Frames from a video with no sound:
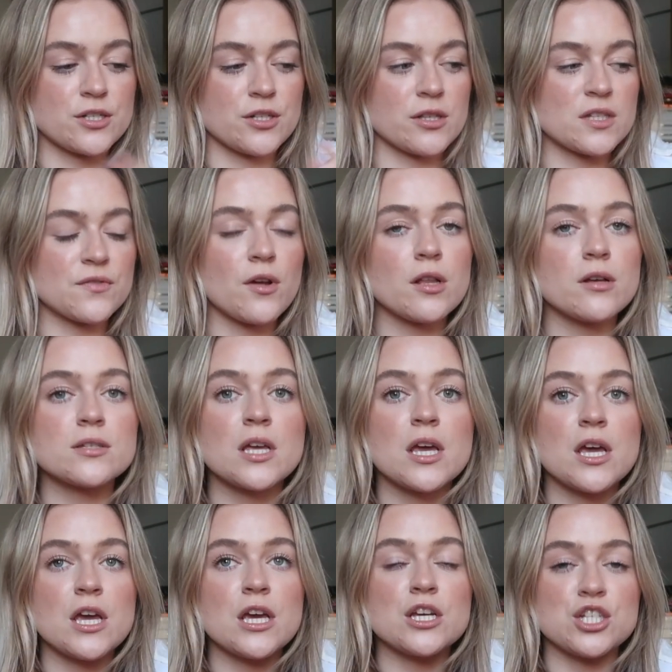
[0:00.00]
So this follows
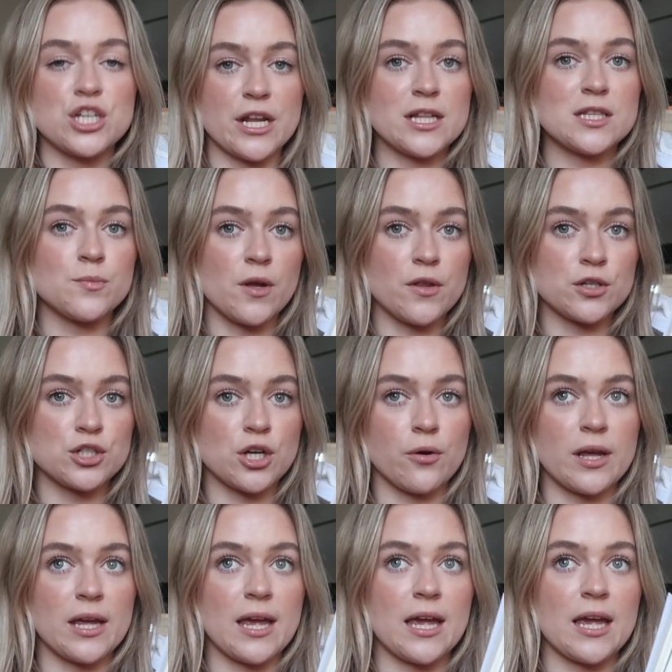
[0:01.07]
Shannon's brother
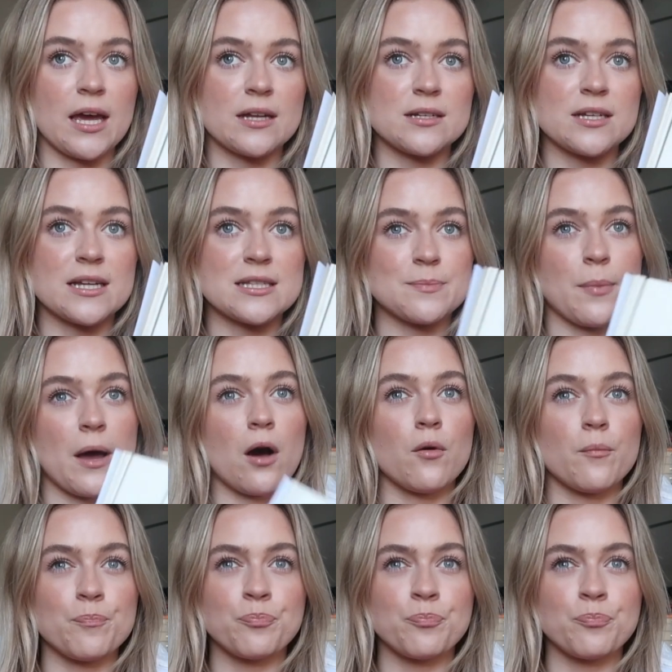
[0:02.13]
Joey, and it's about,